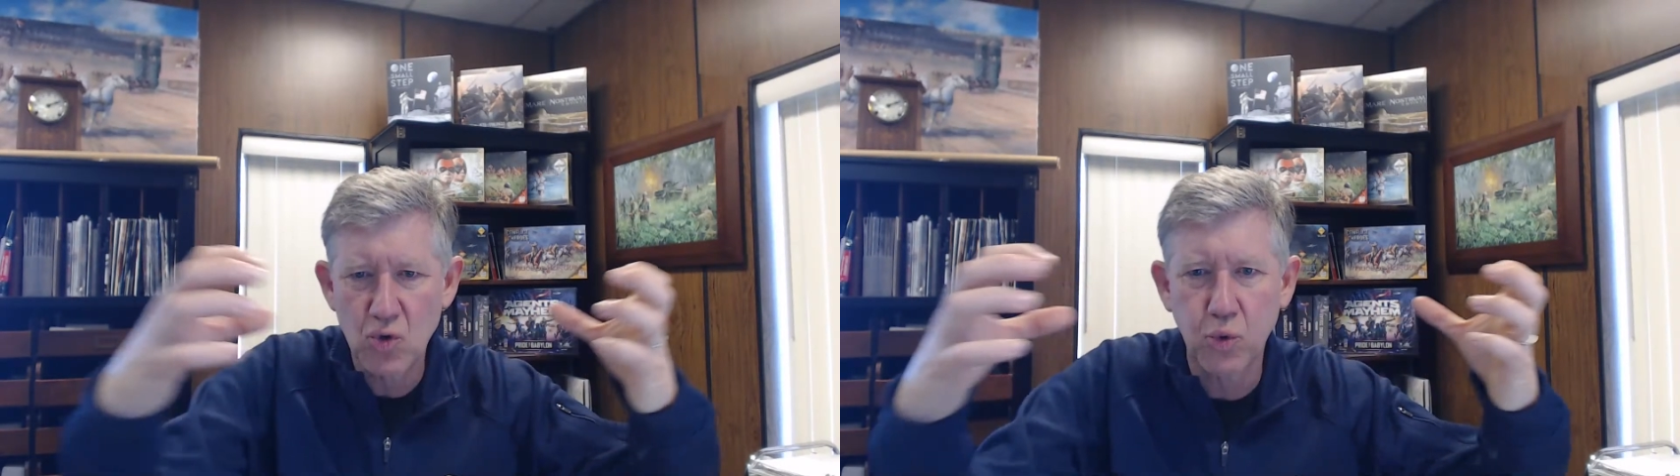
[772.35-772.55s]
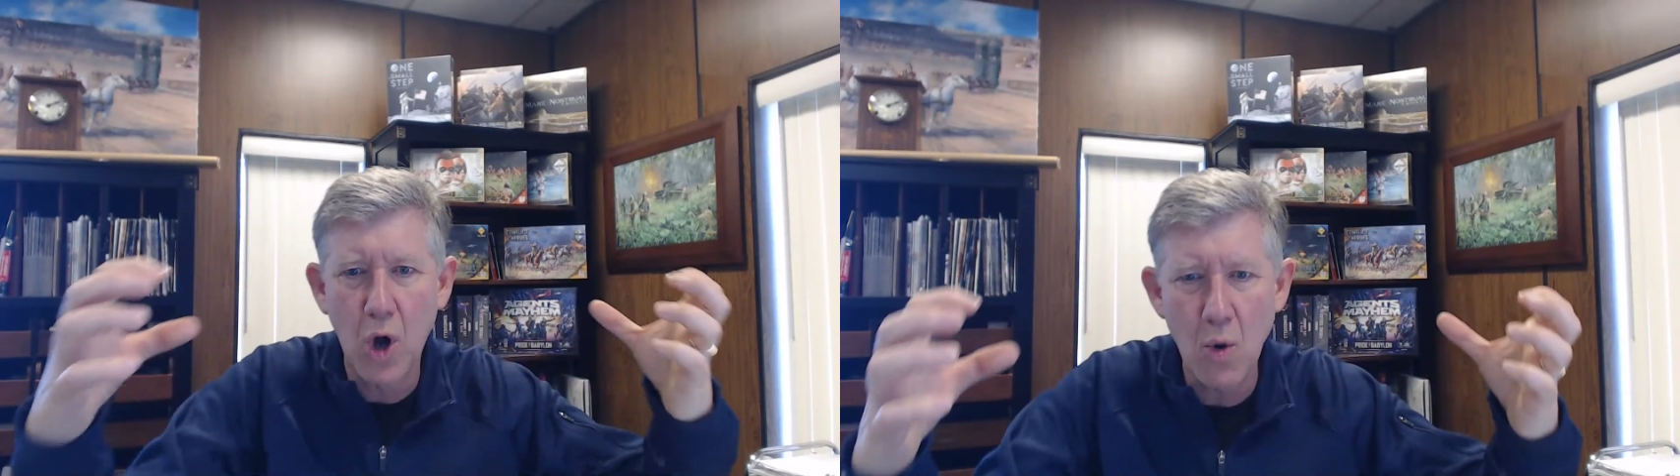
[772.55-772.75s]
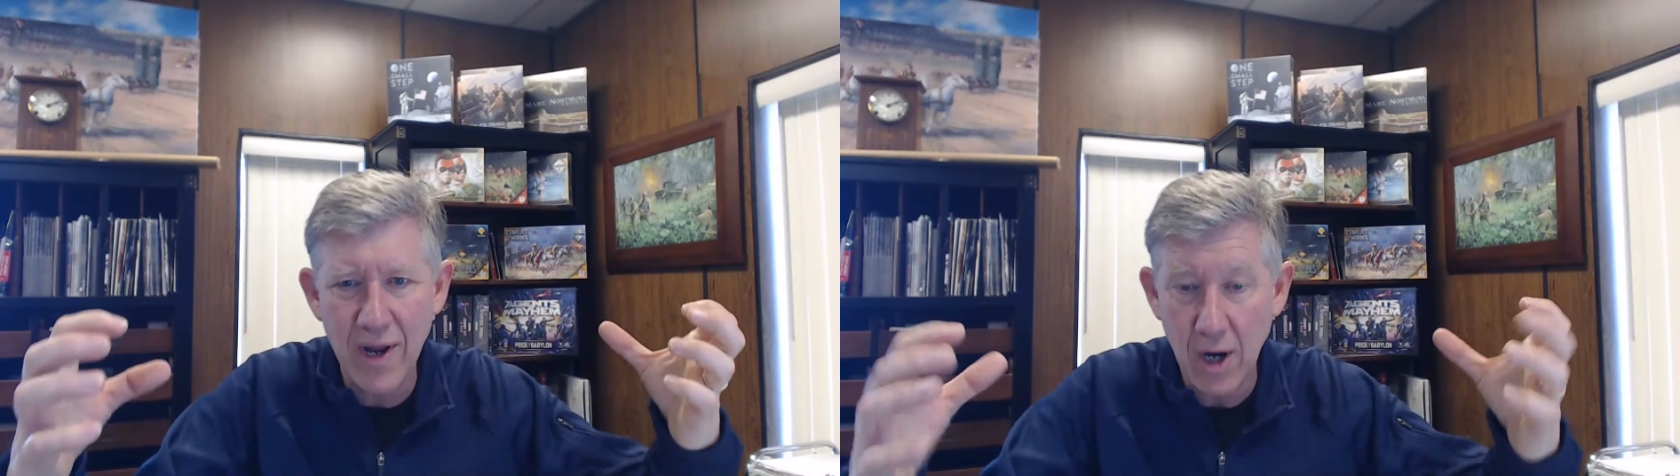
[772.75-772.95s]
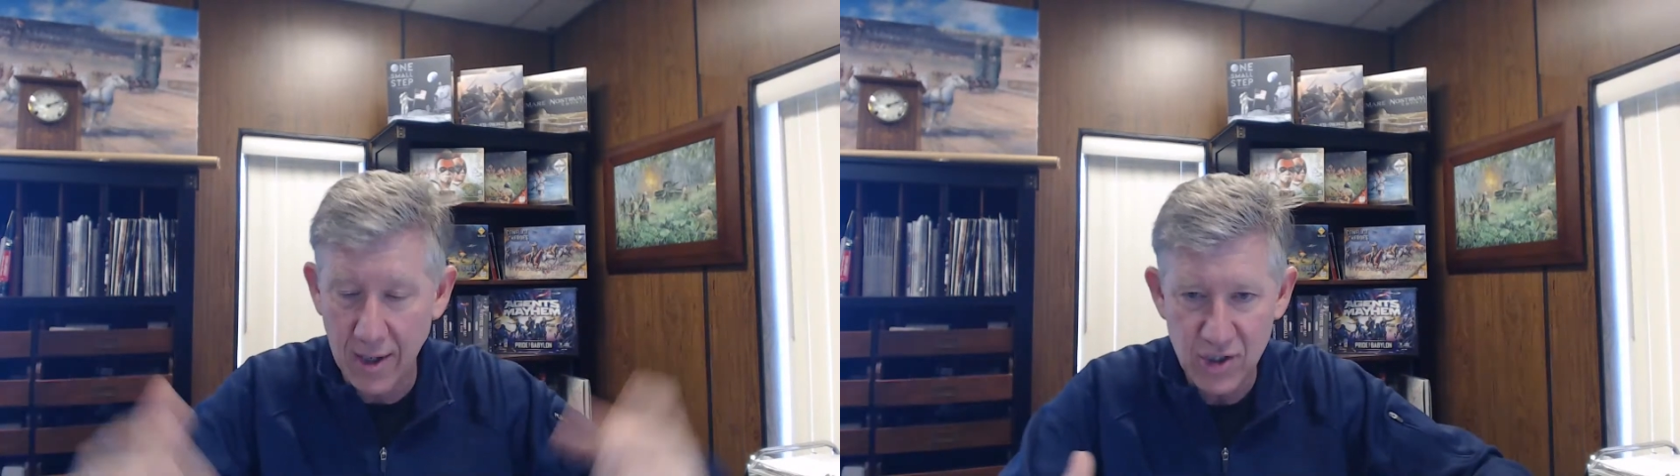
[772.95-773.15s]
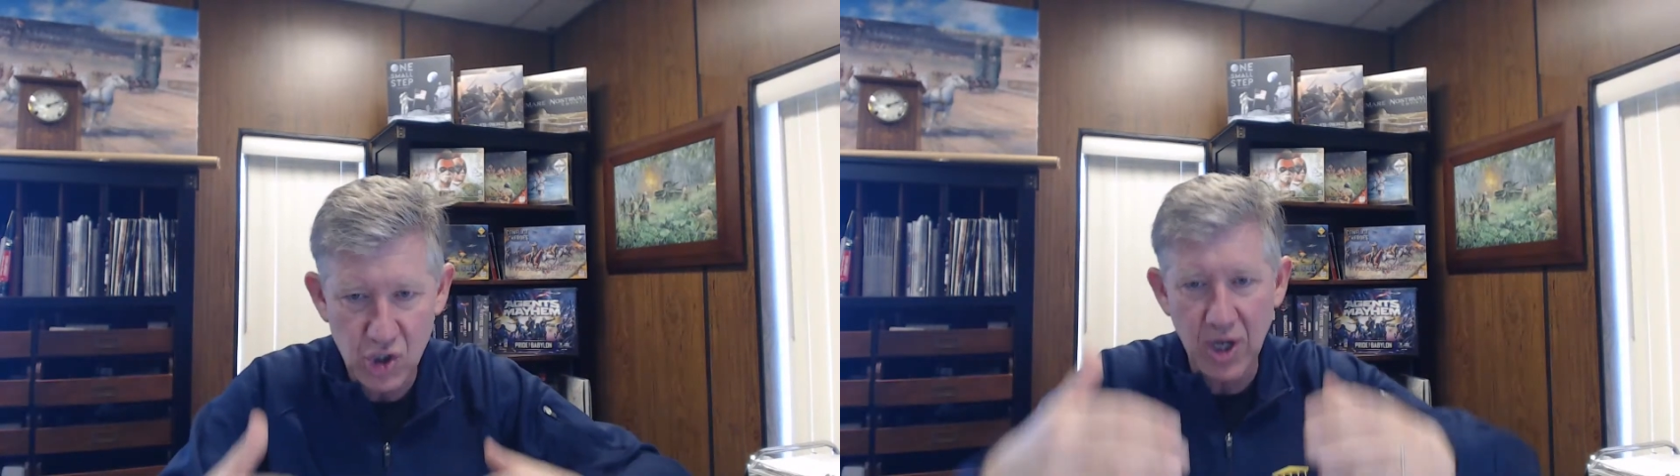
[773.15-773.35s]
growing
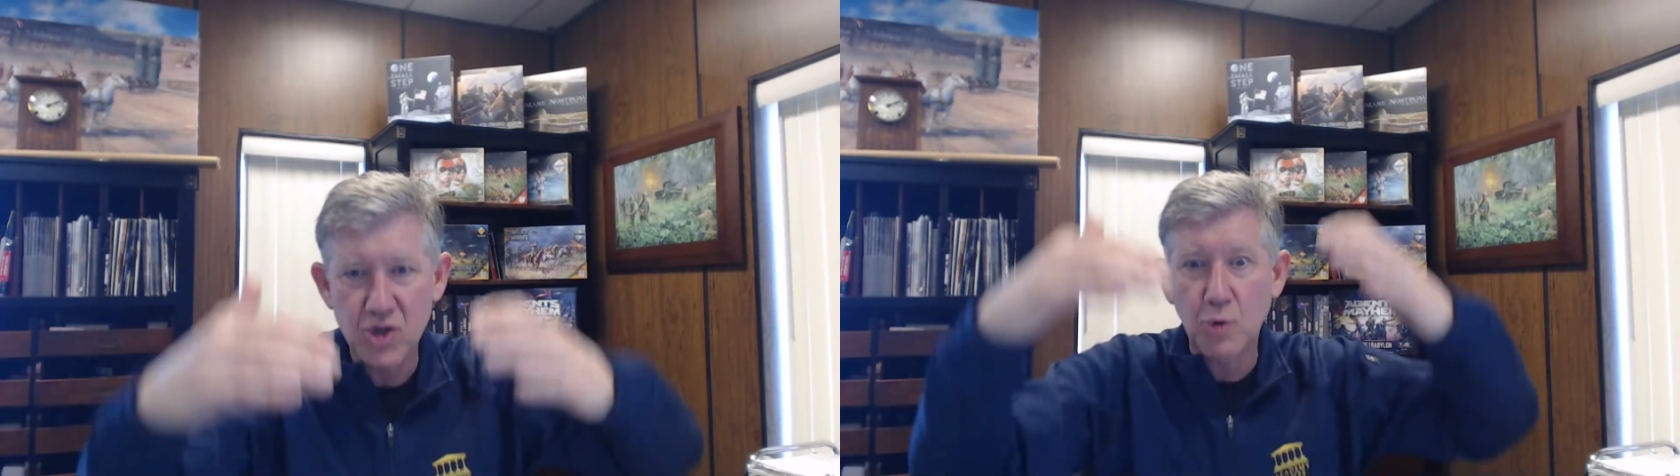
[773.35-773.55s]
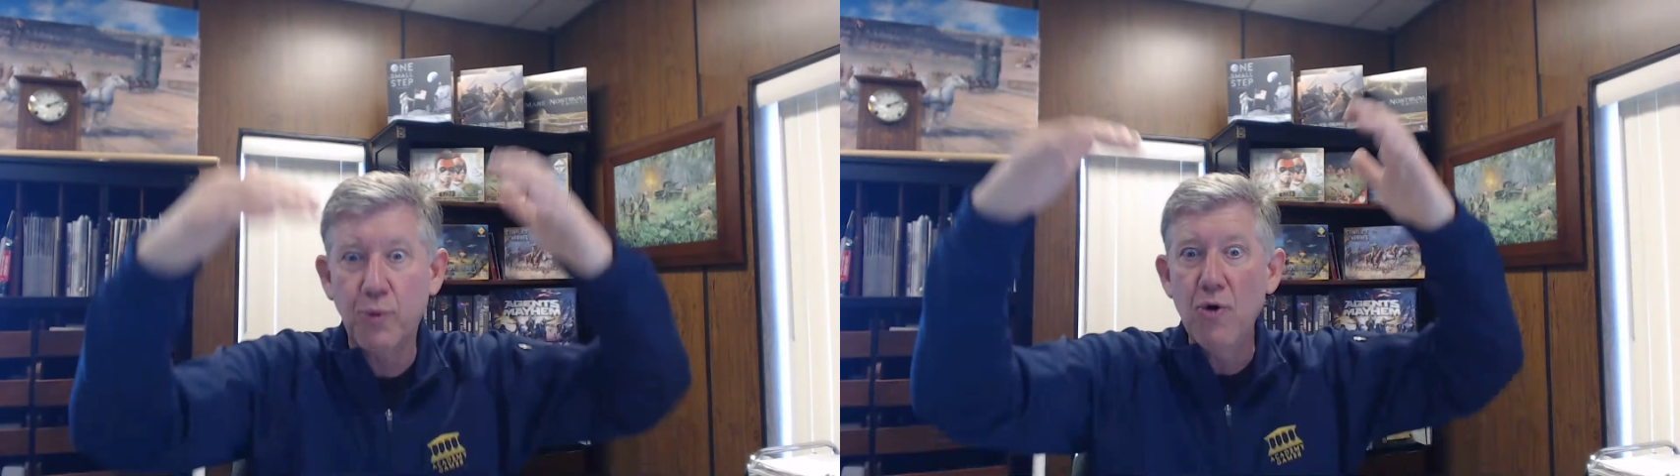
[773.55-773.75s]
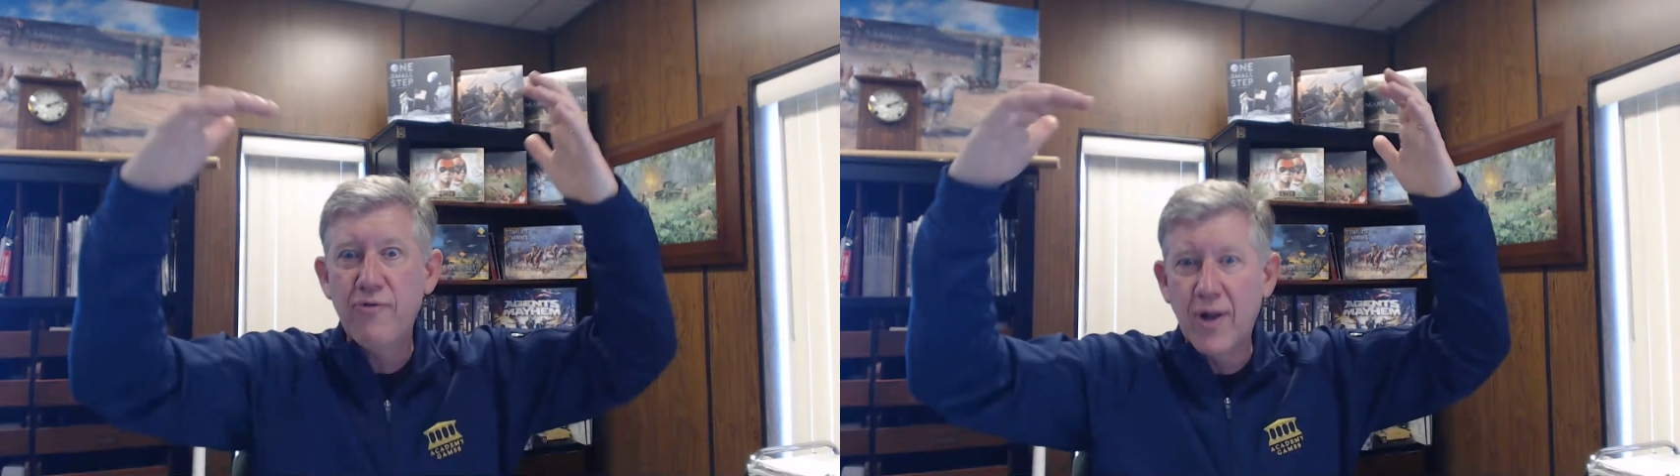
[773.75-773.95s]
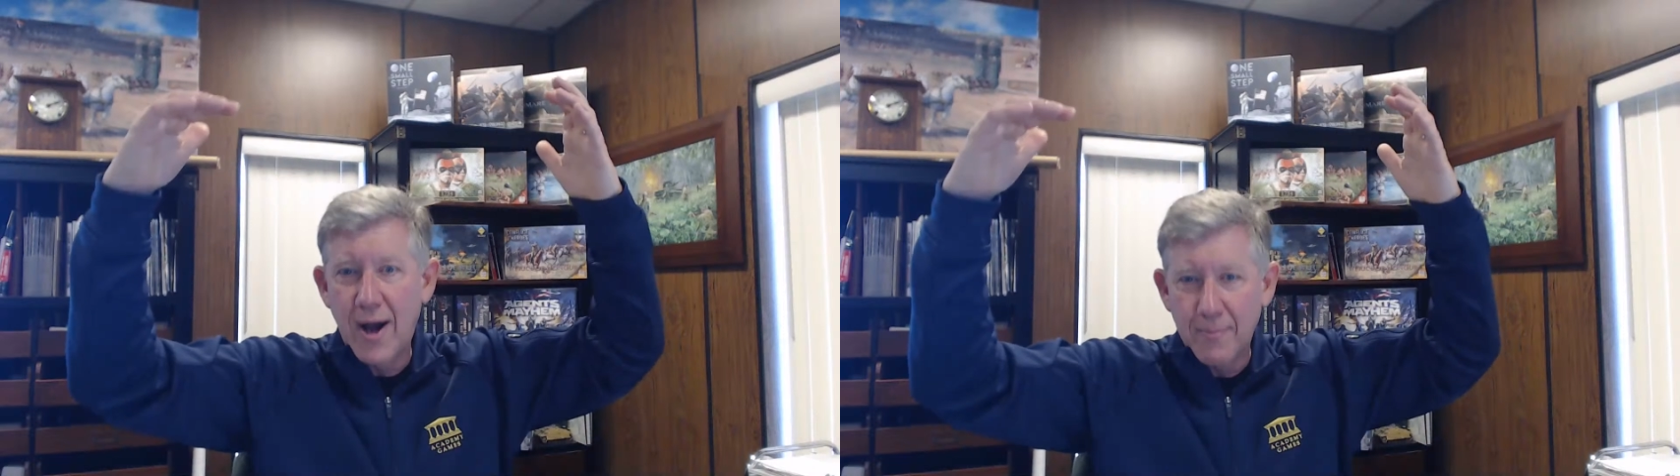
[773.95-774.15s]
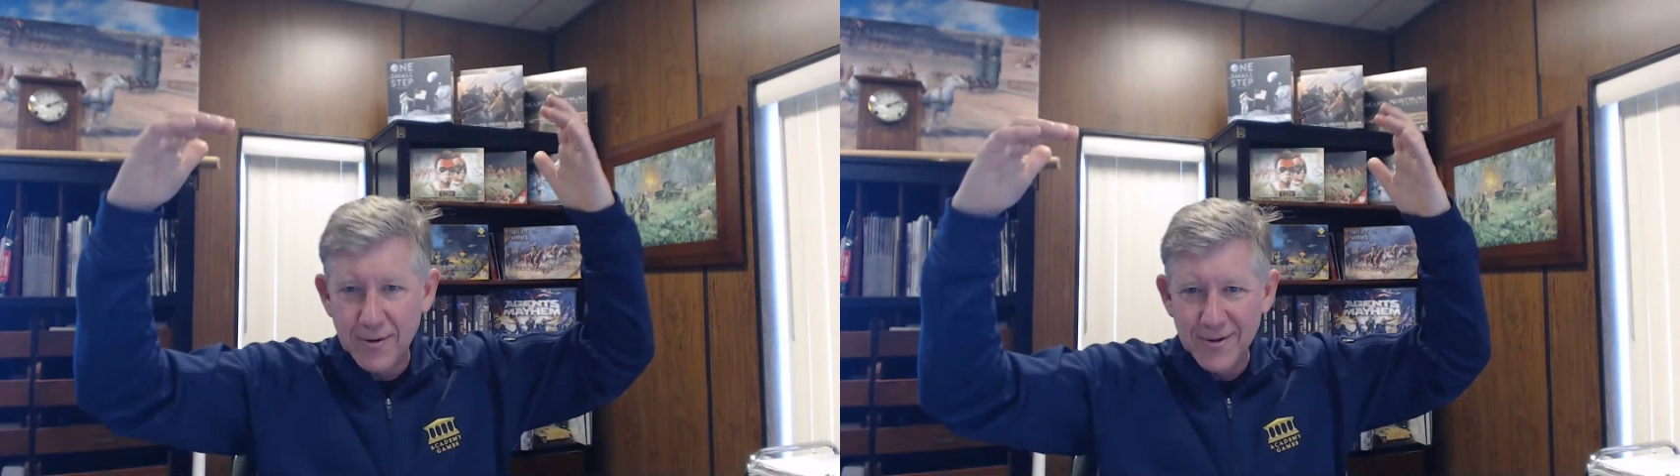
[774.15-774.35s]
unless you get your approval
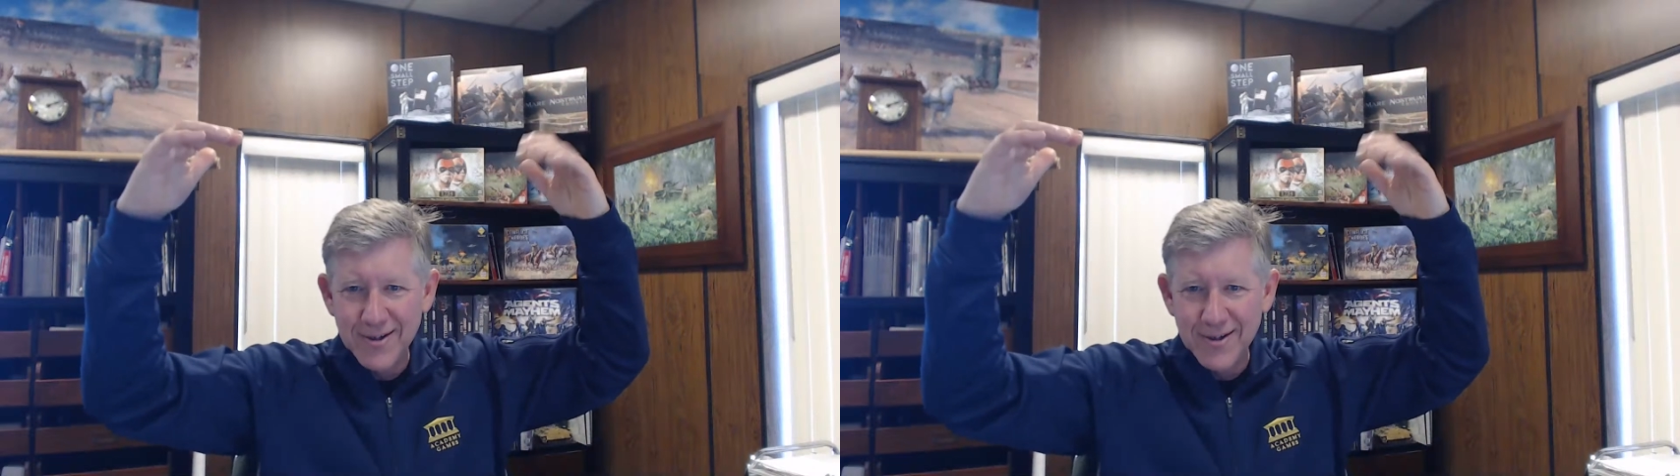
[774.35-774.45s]
up